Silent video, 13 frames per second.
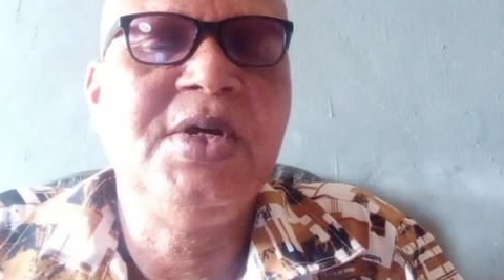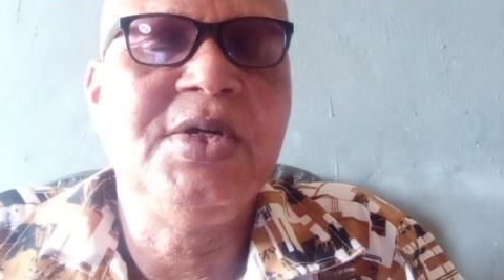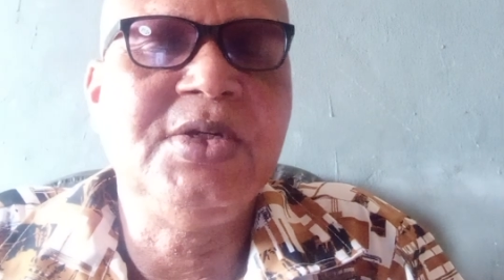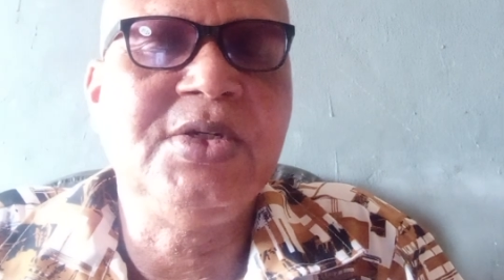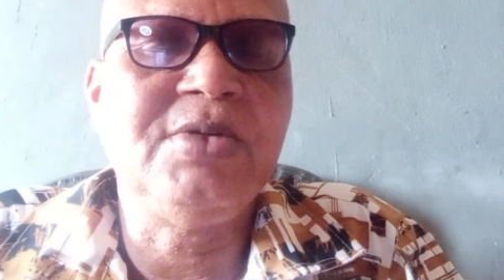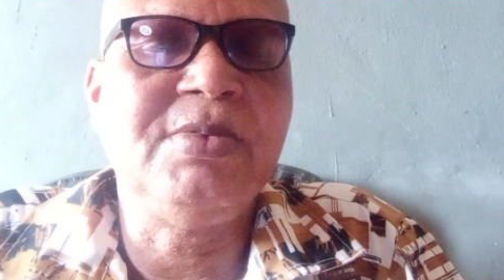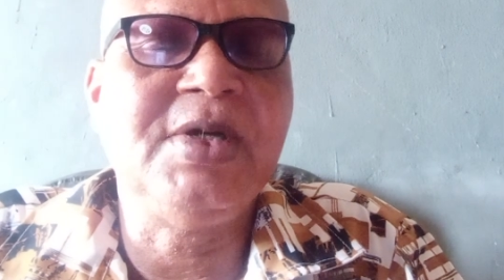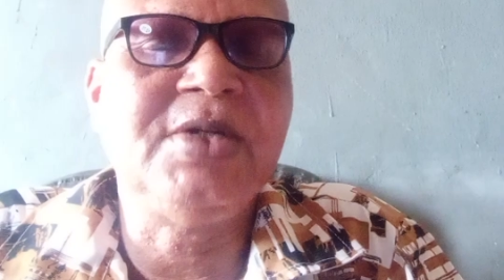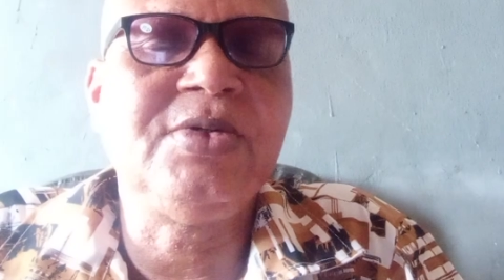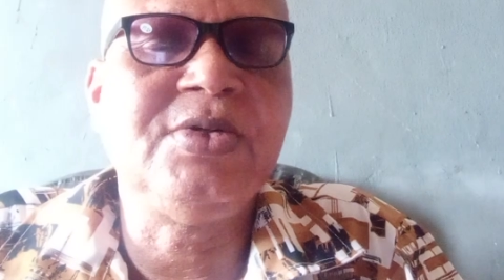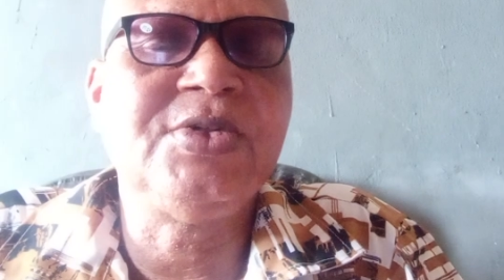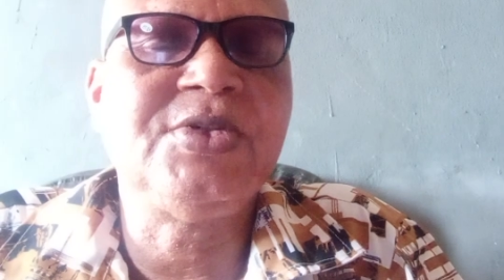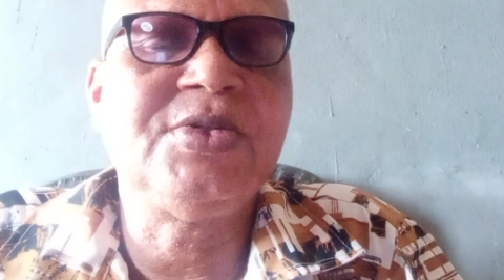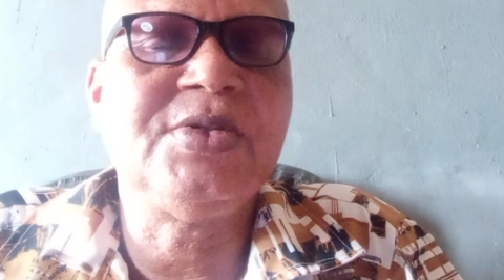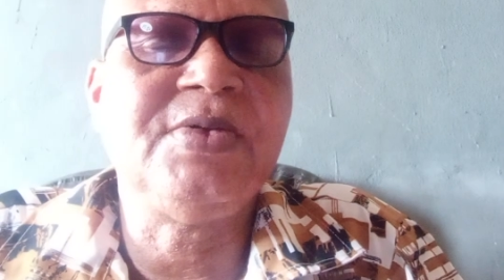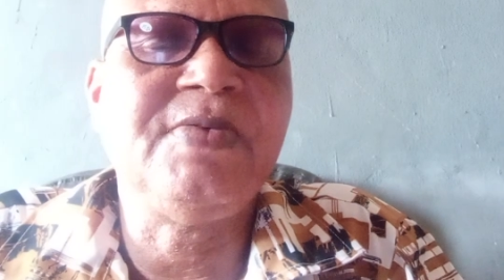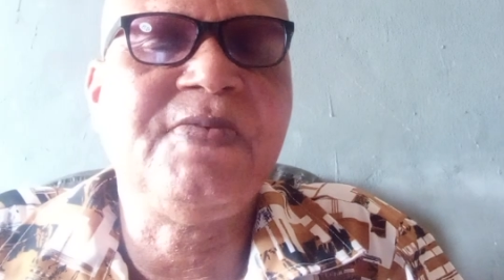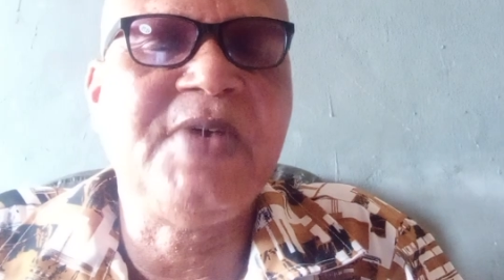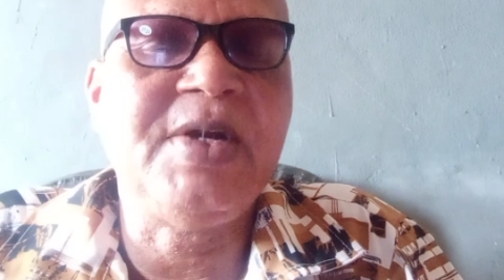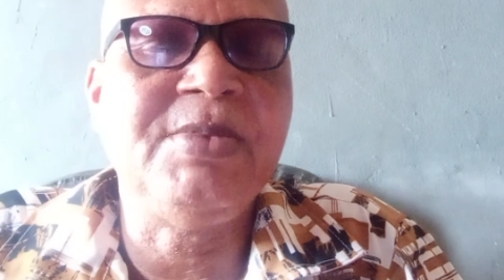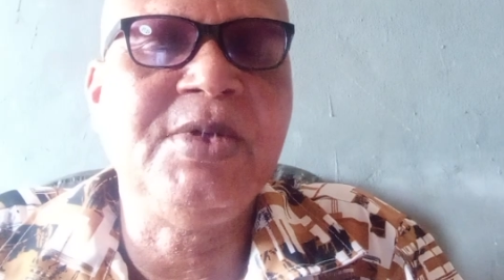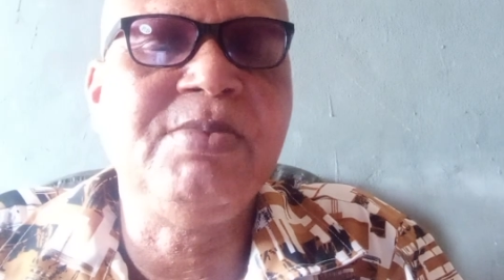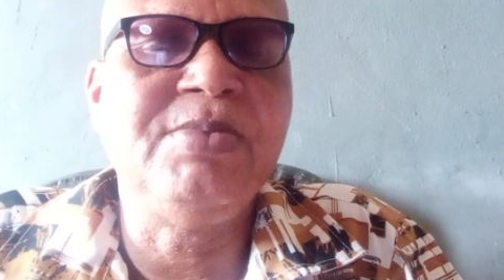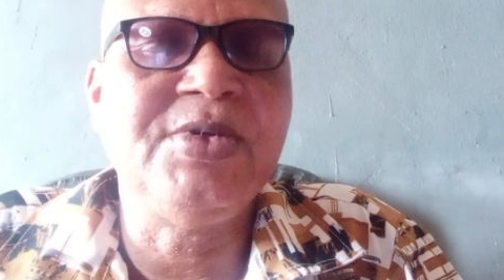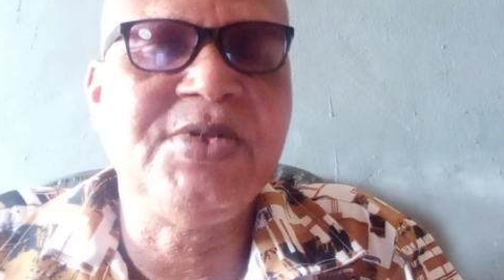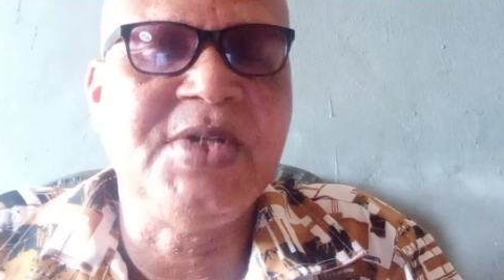the tomatoes
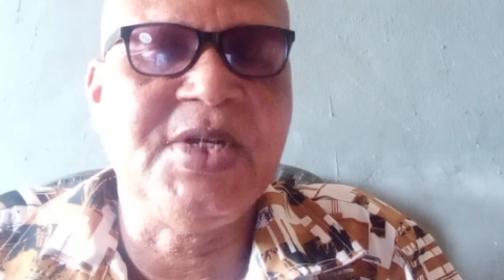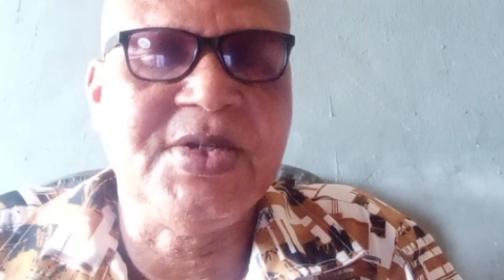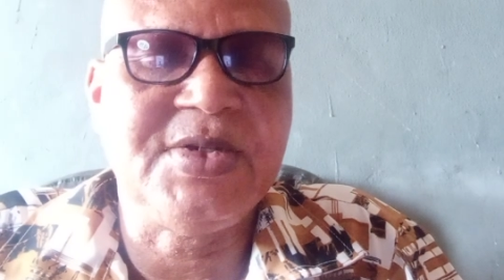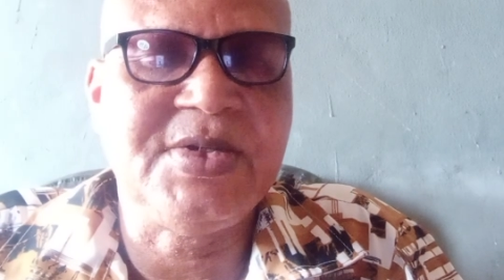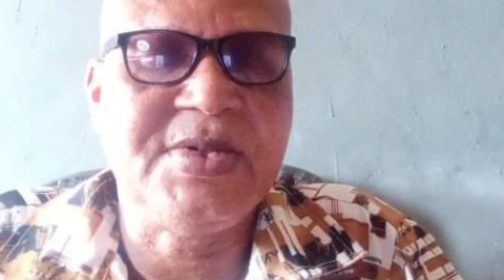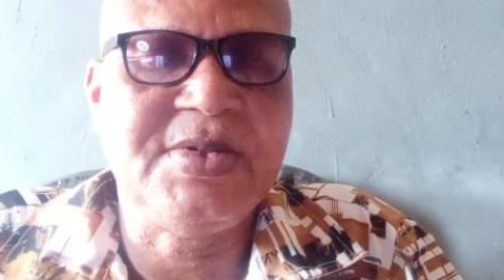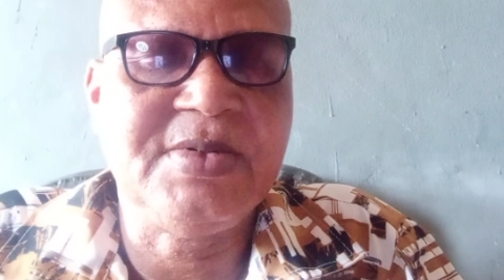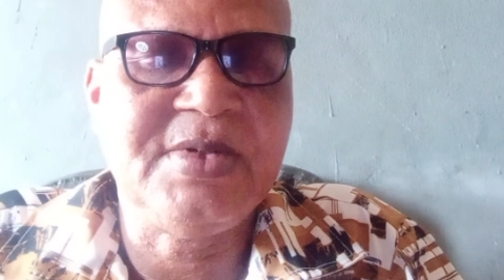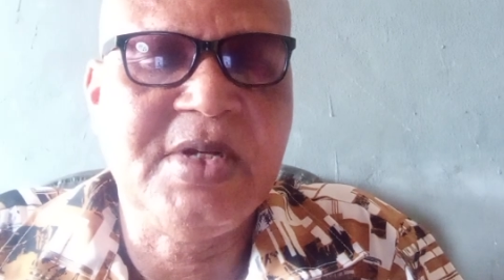farming business.